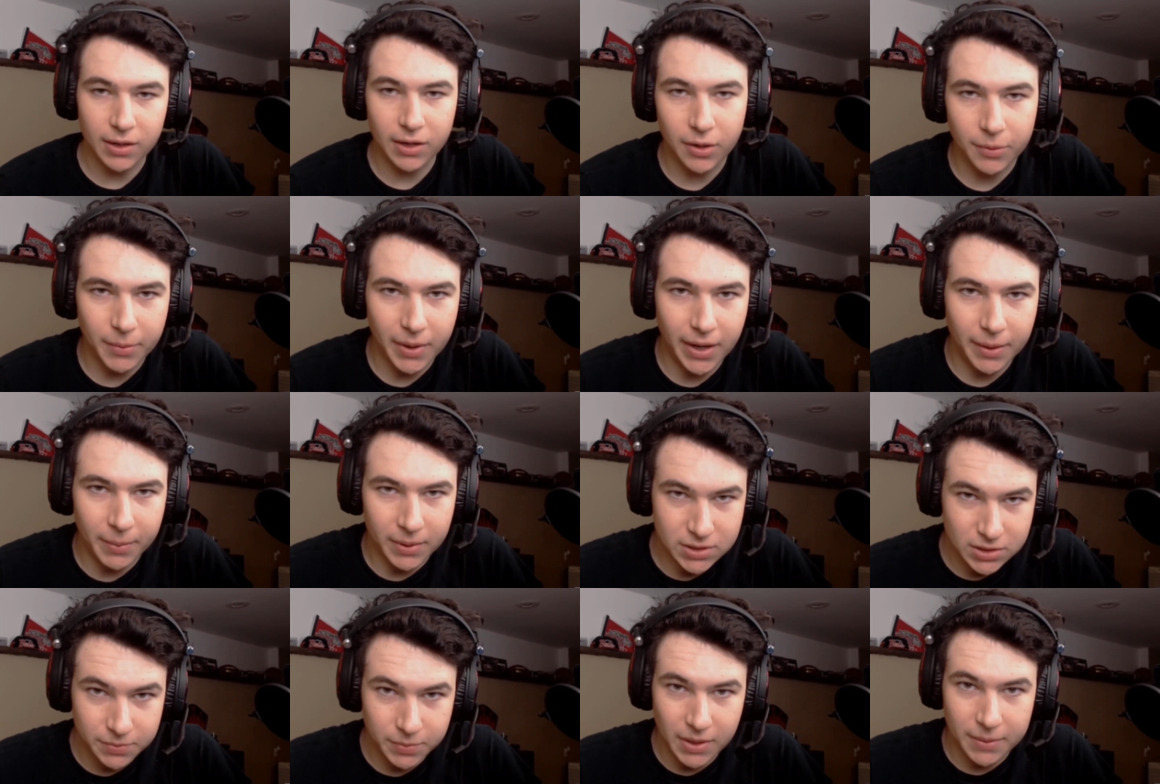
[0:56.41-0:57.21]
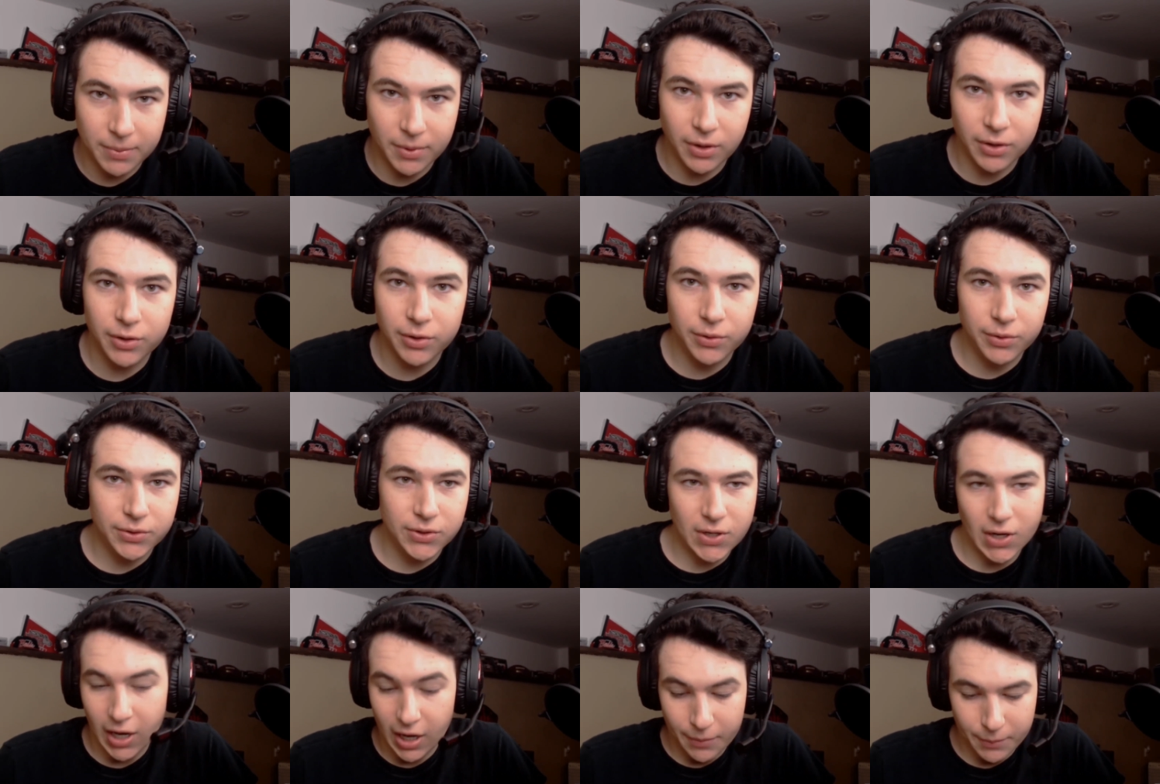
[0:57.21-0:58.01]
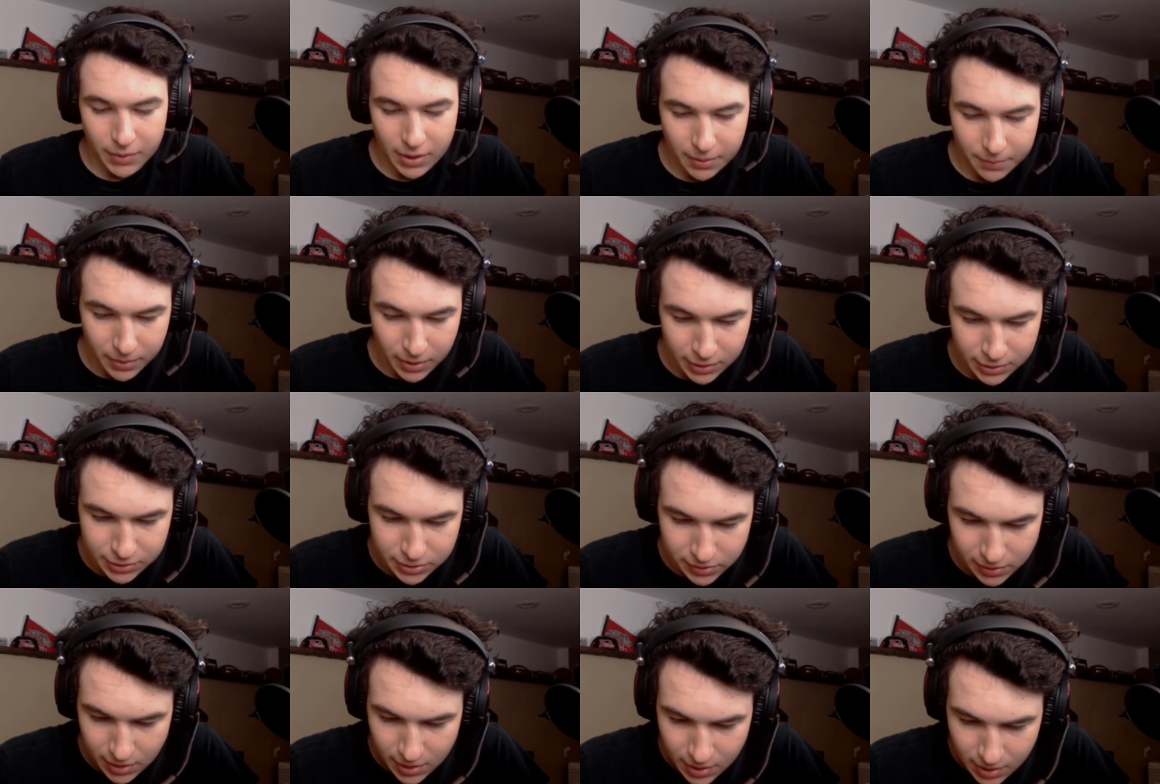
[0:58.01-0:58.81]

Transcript: met a bunch of people who taught me a bunch.